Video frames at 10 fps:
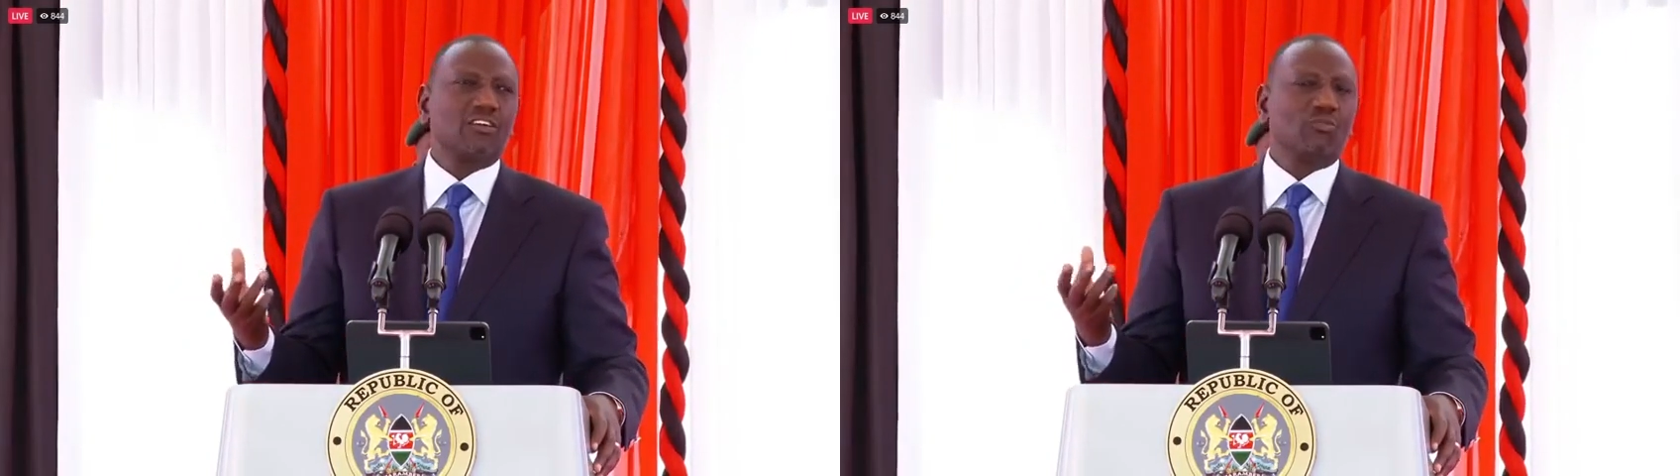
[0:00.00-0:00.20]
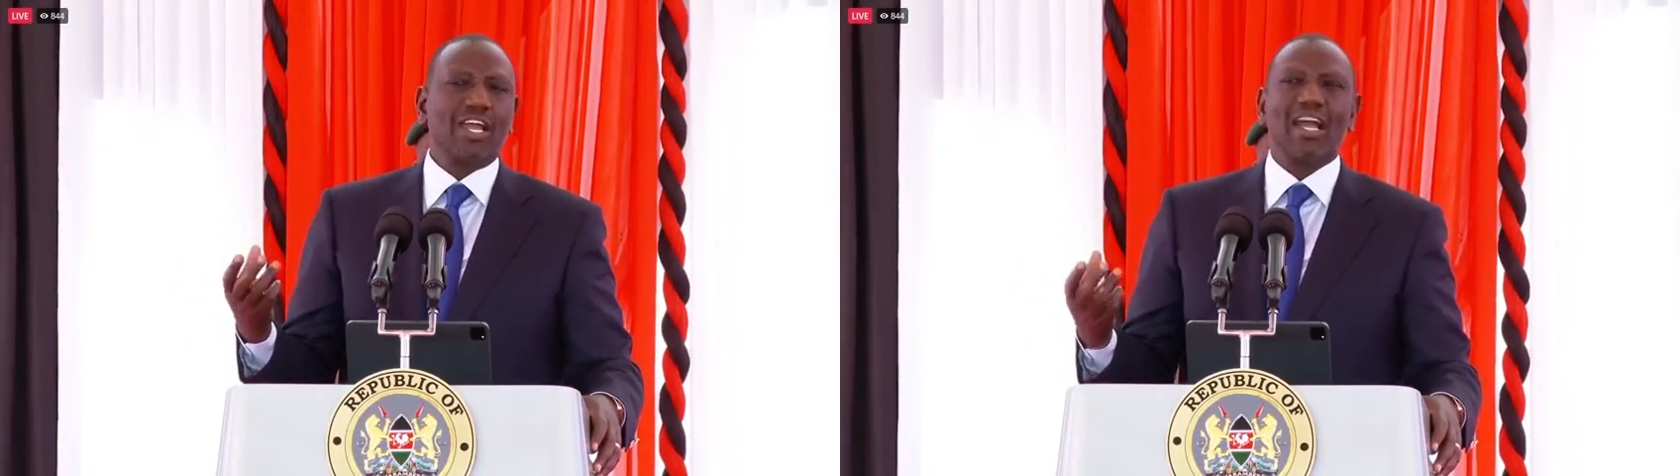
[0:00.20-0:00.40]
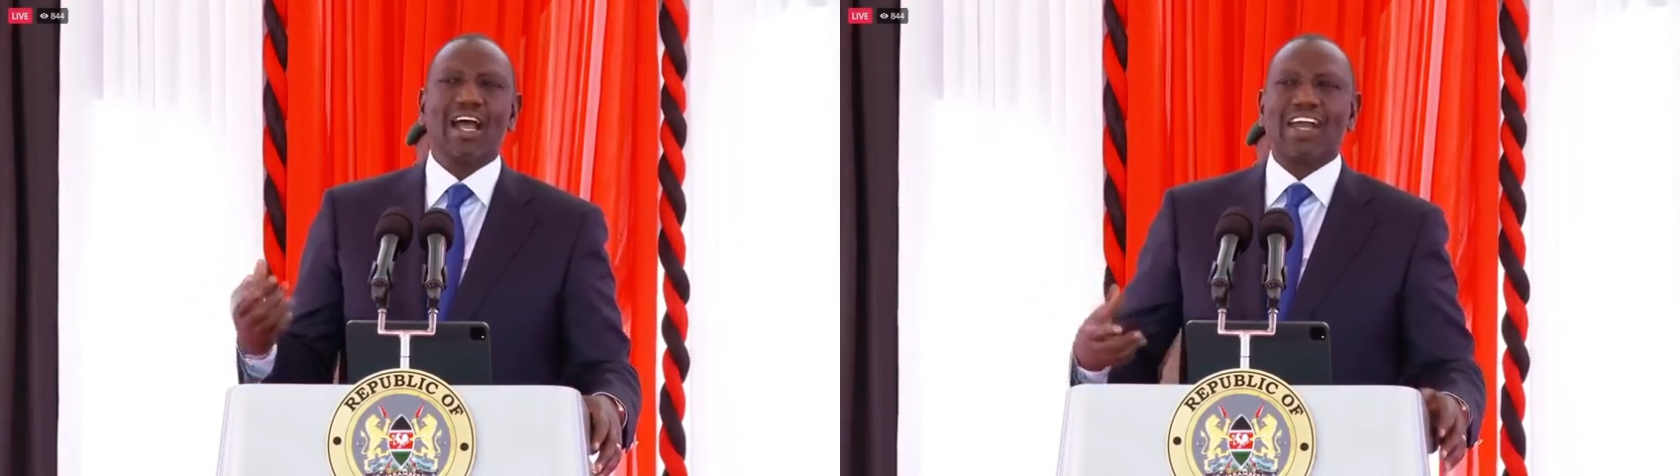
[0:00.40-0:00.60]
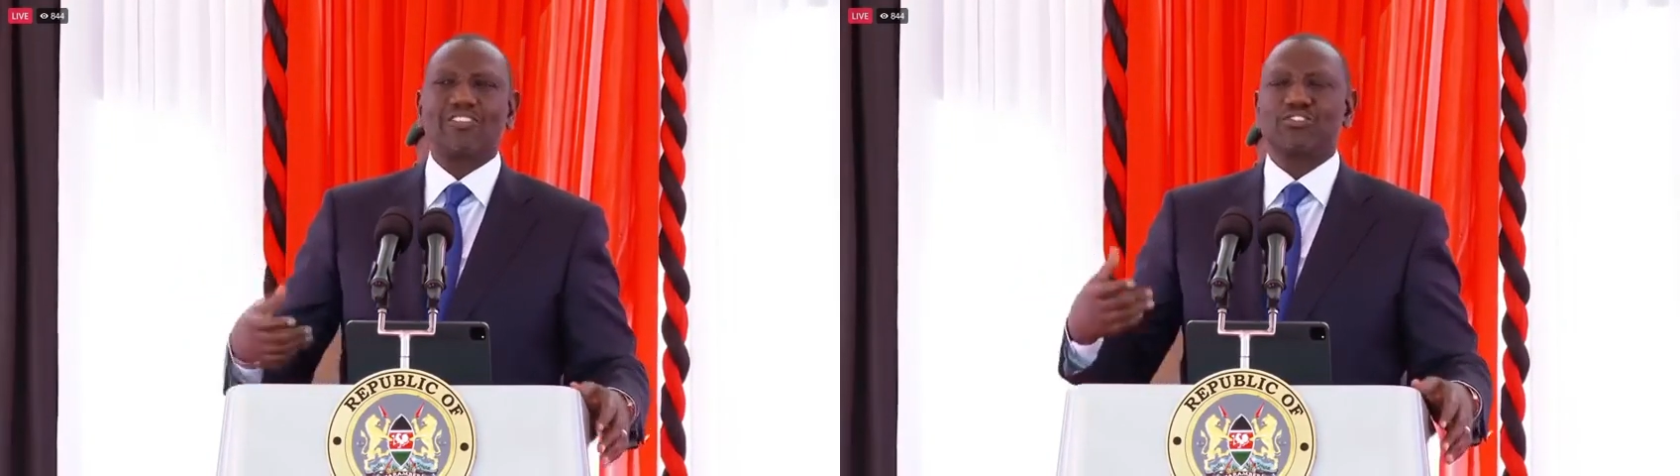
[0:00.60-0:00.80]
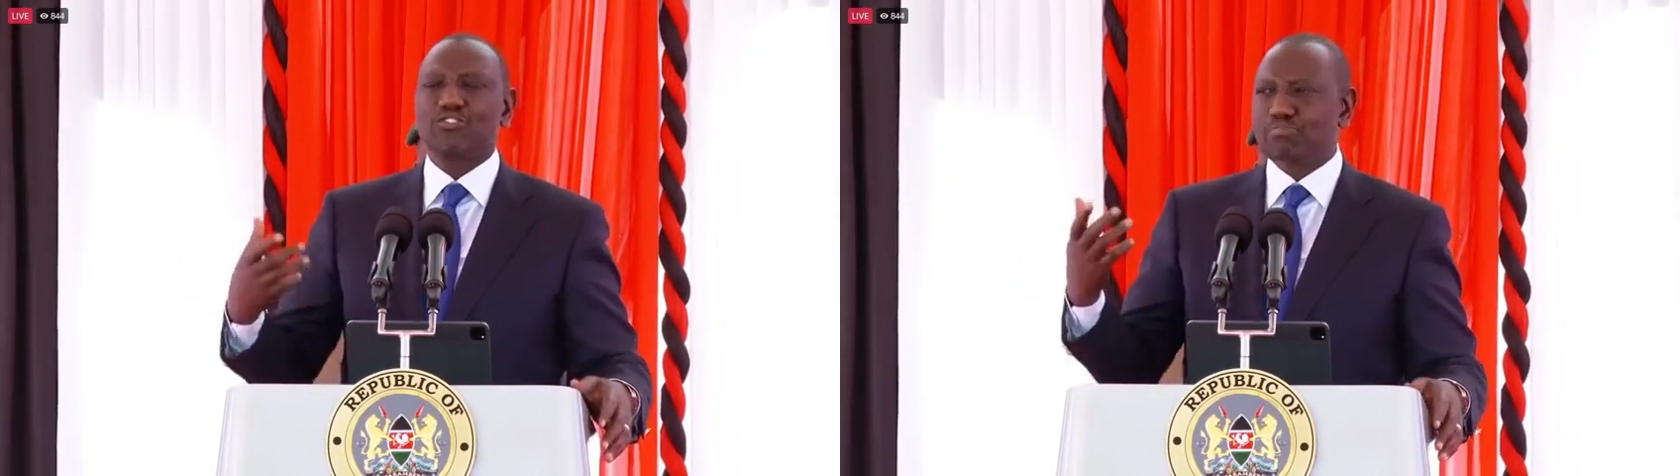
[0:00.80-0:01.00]
where,
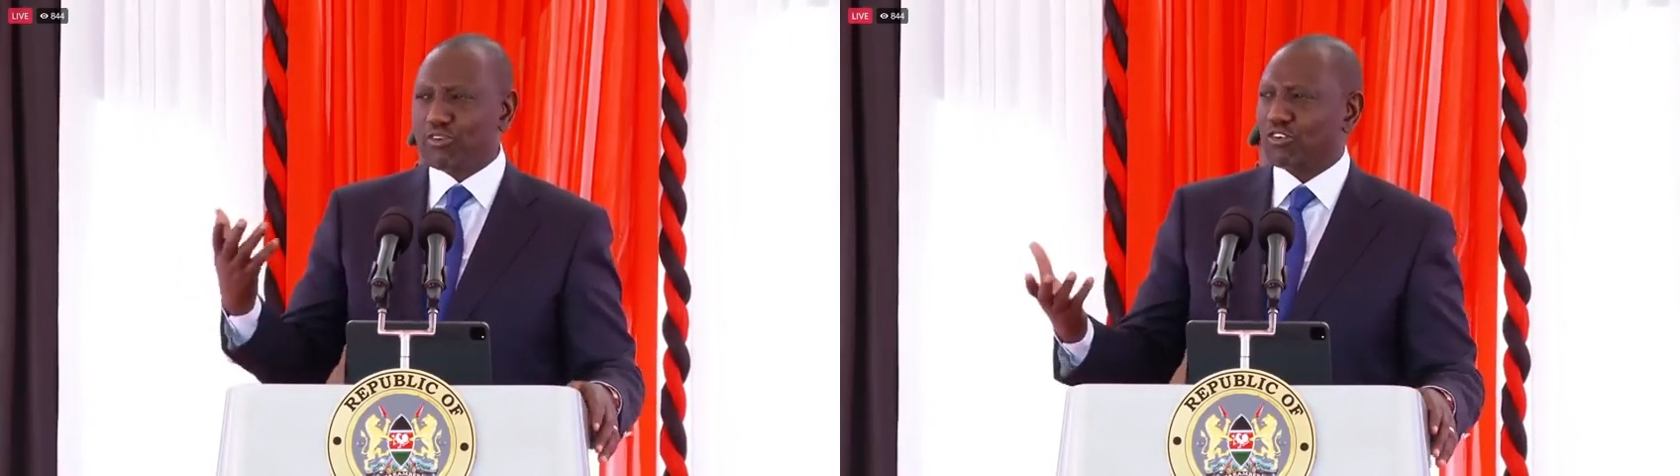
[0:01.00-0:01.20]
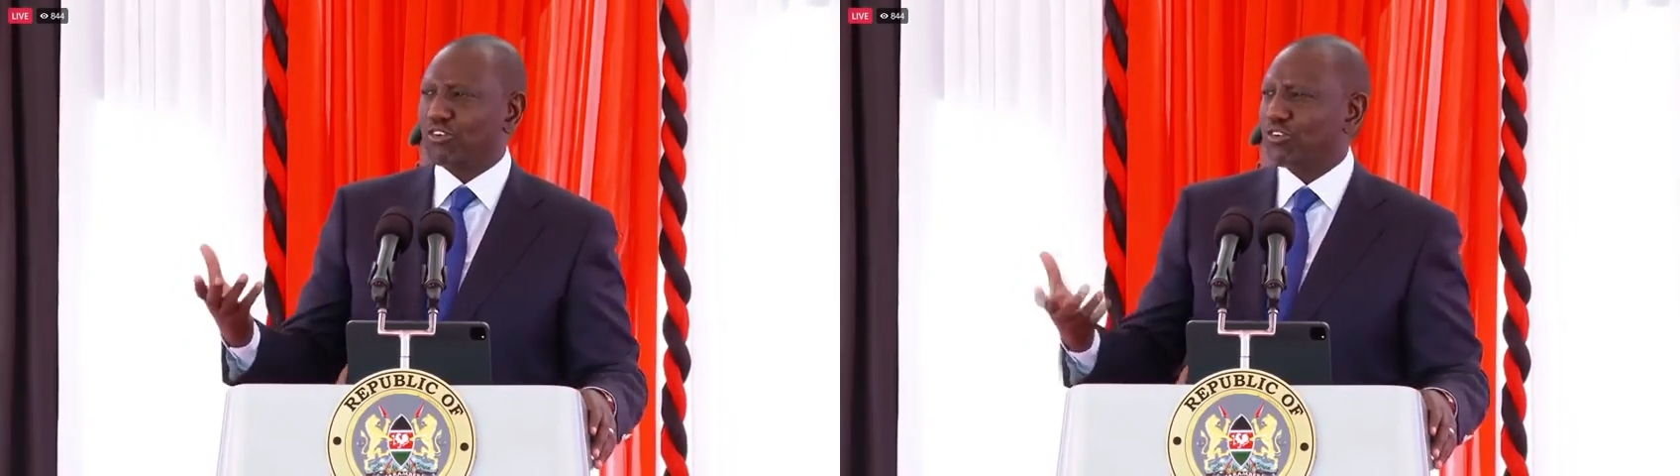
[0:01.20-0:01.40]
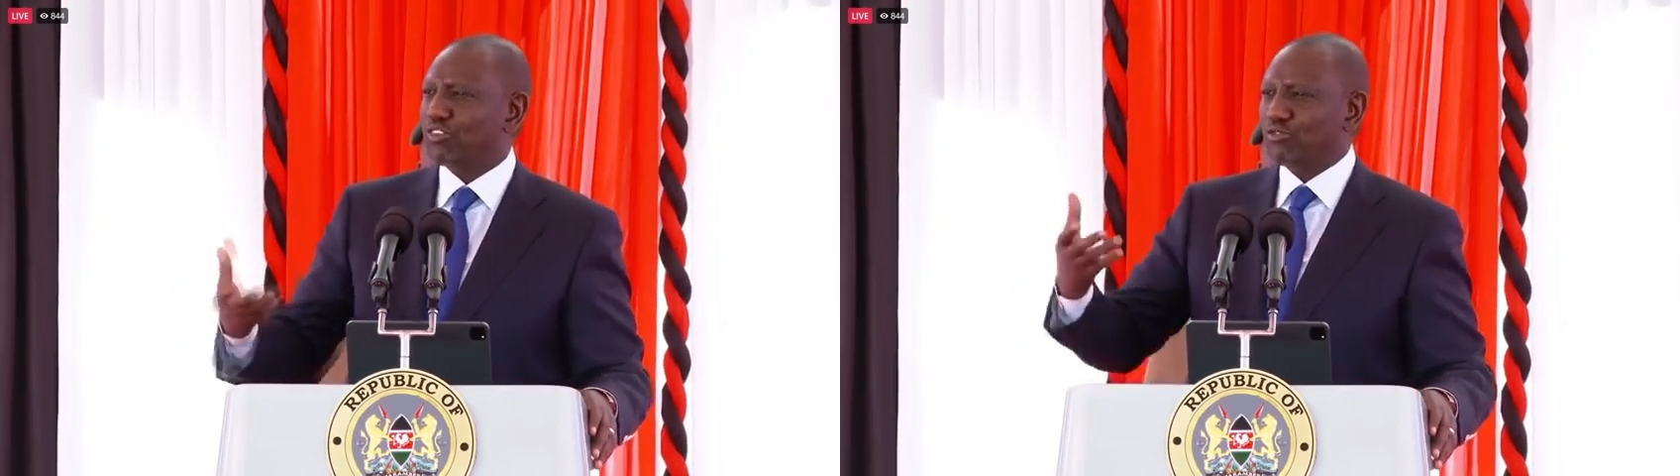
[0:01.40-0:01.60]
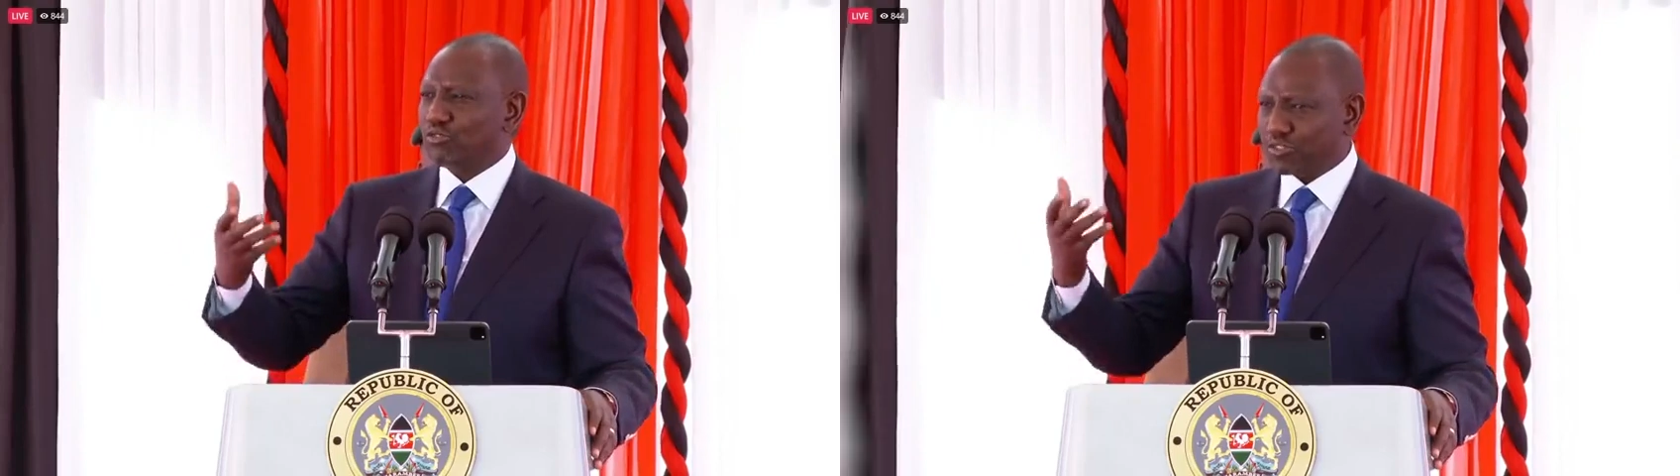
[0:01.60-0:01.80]
as you borrow, you